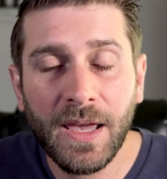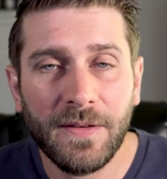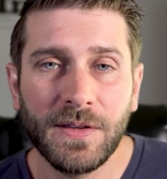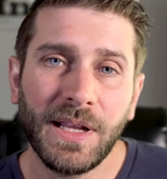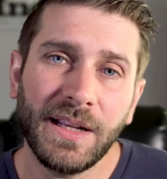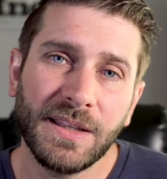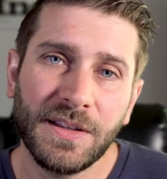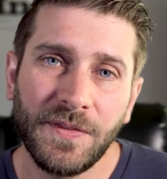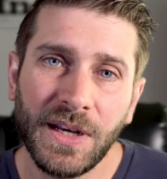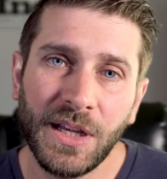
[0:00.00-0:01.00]
If you like
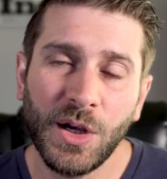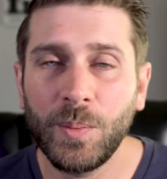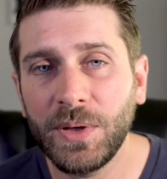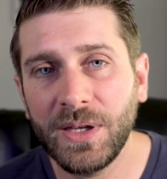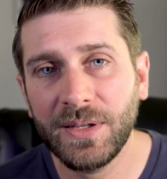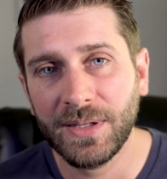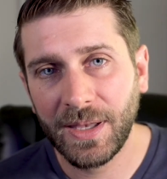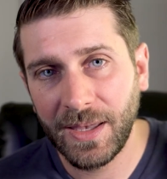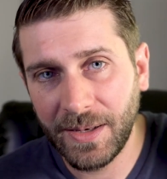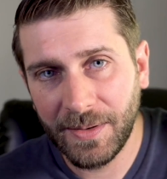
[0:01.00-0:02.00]
this video, please
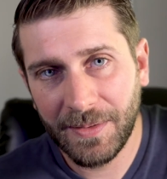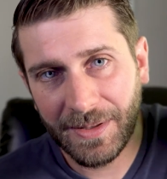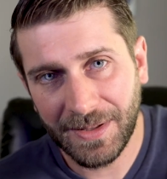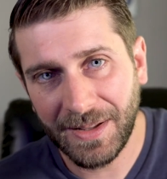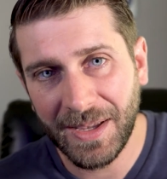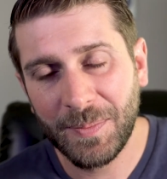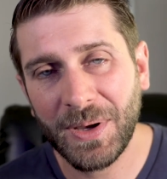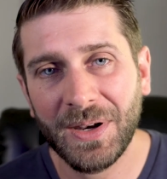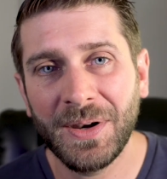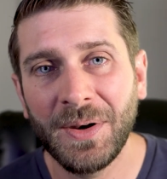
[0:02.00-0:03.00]
hit the like
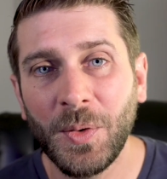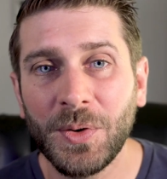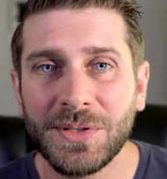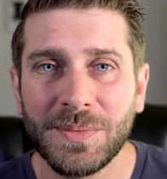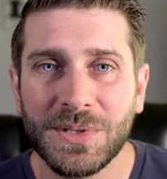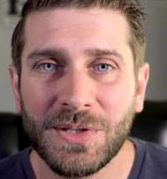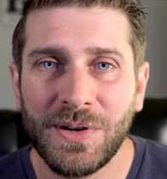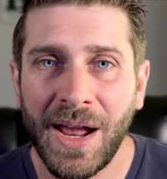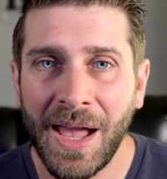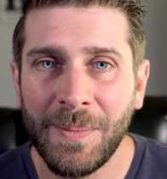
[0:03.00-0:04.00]
button or
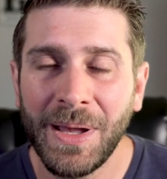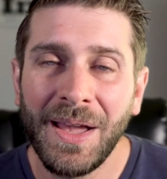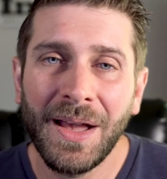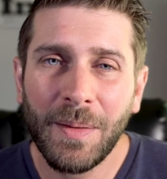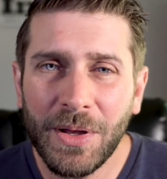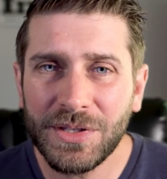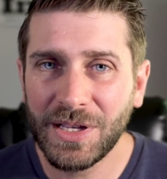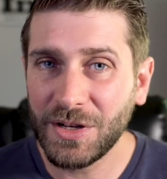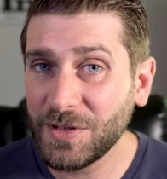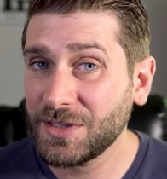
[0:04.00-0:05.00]
subscribe. I'm
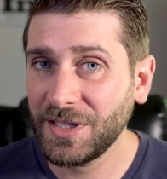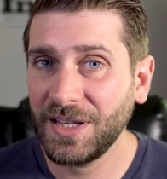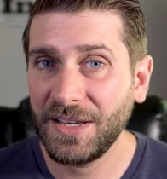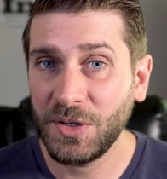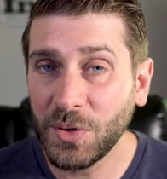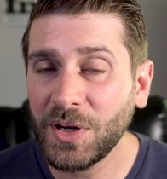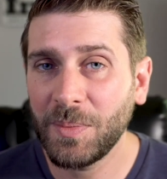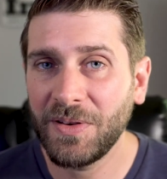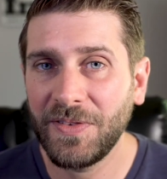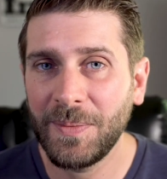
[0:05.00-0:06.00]
also interested in your
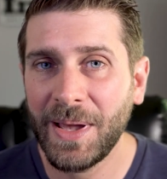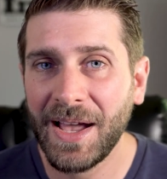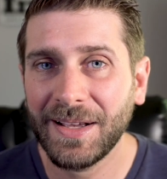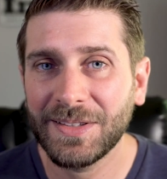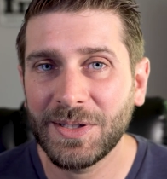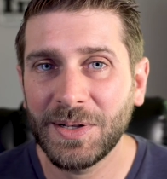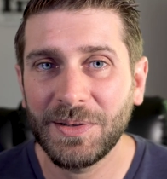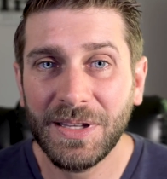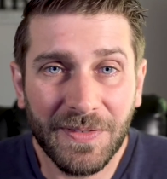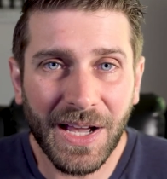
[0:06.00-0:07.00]
human feedback,
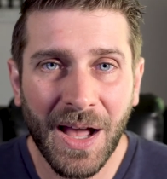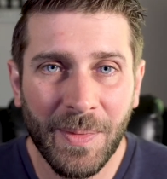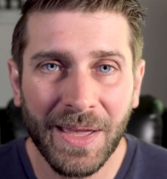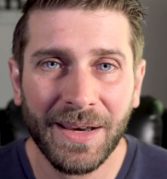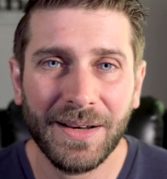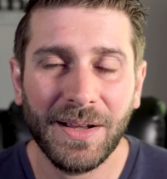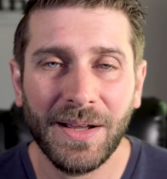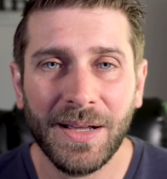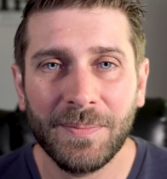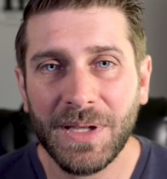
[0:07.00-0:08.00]
so leave a comment.
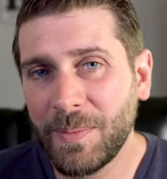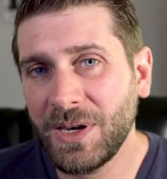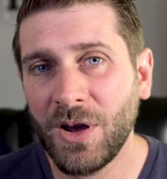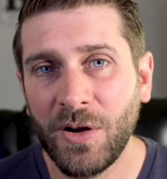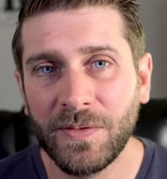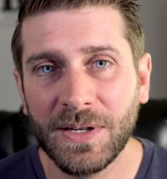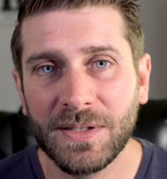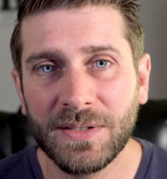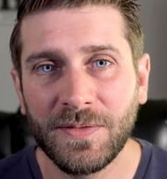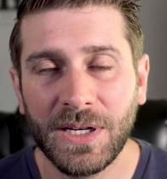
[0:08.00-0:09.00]
Let me know if
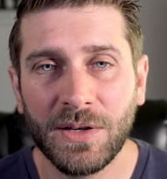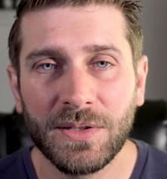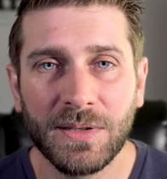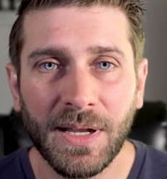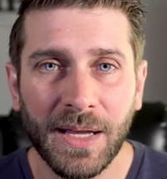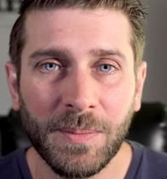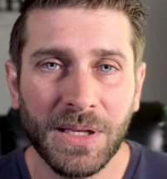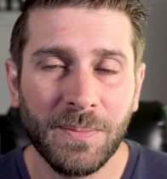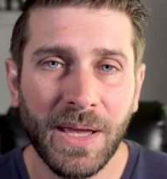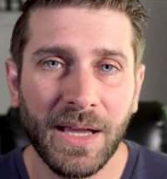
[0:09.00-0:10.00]
there's videos you'd like
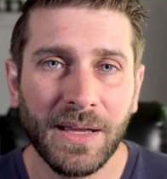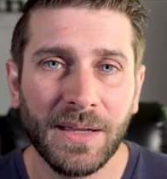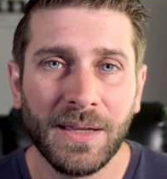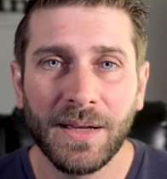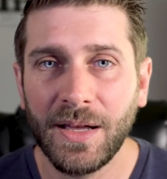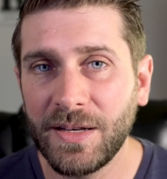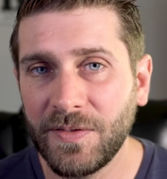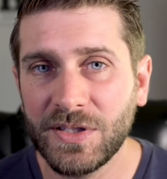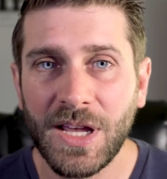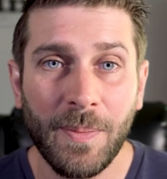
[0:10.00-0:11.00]
me to make on
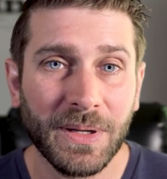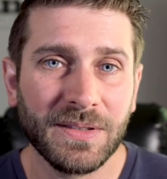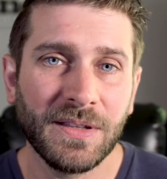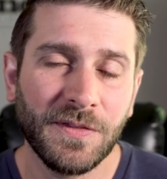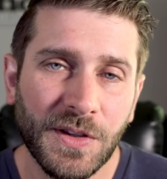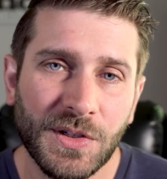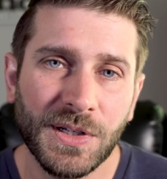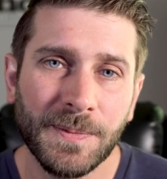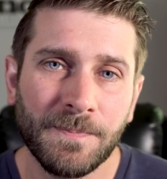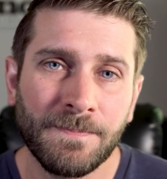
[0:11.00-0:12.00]
different topics in the
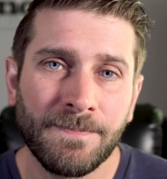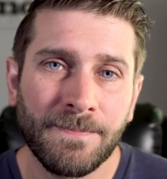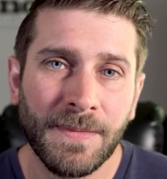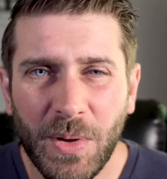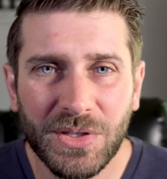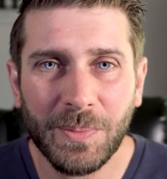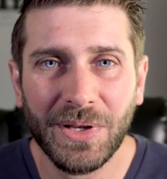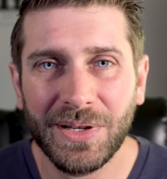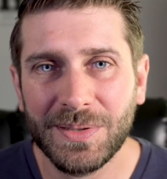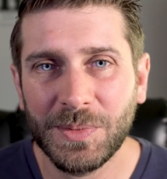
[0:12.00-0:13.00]
future. I'm also
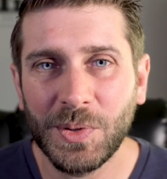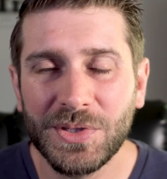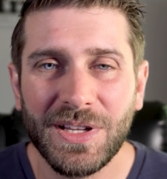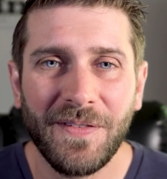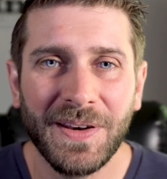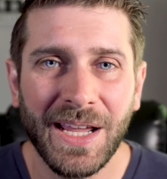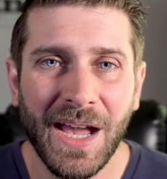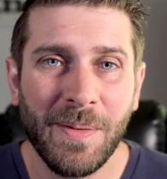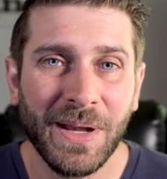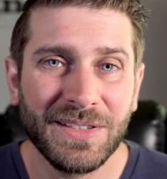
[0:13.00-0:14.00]
building some cool stuff in
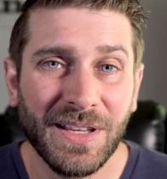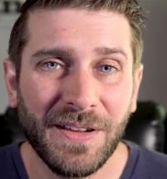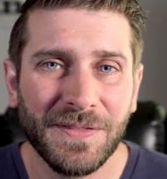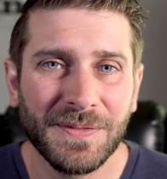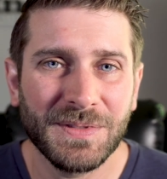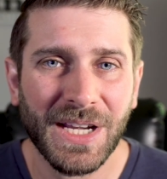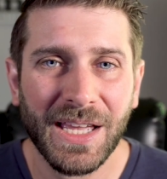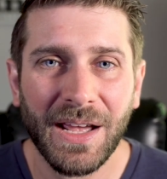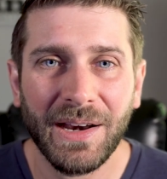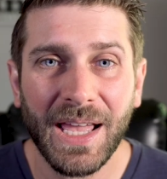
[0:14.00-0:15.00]
AI myself.
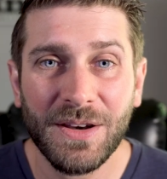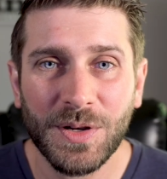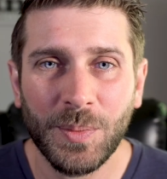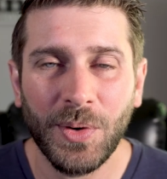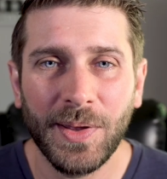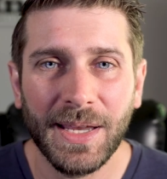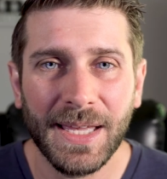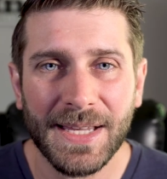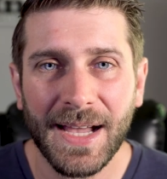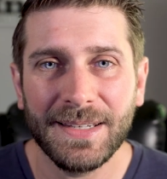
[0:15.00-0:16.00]
Check it out at
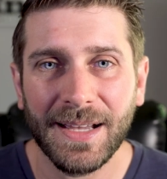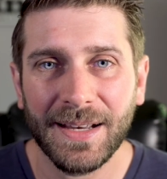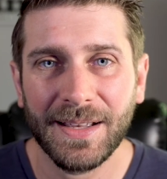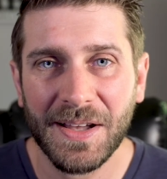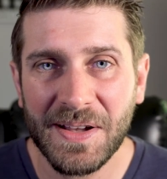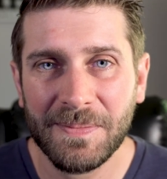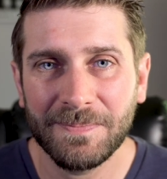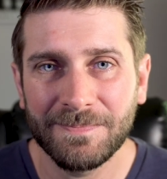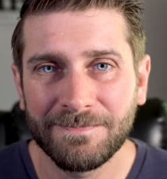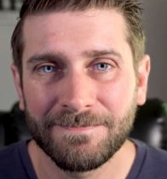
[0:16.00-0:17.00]

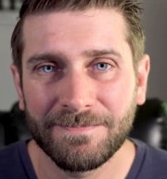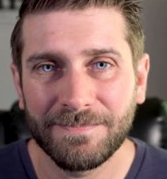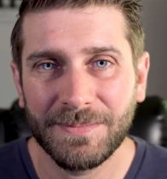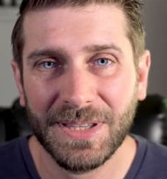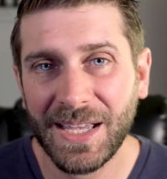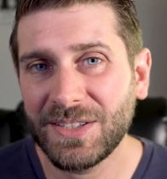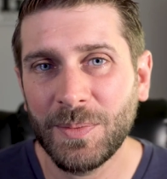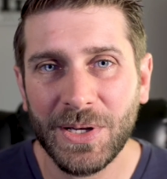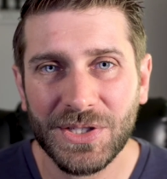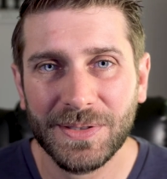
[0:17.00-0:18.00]
entrypointai.com. Thanks
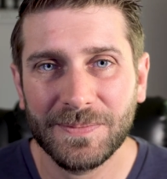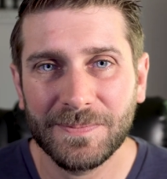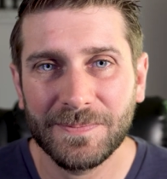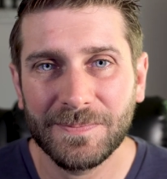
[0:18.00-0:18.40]
so much.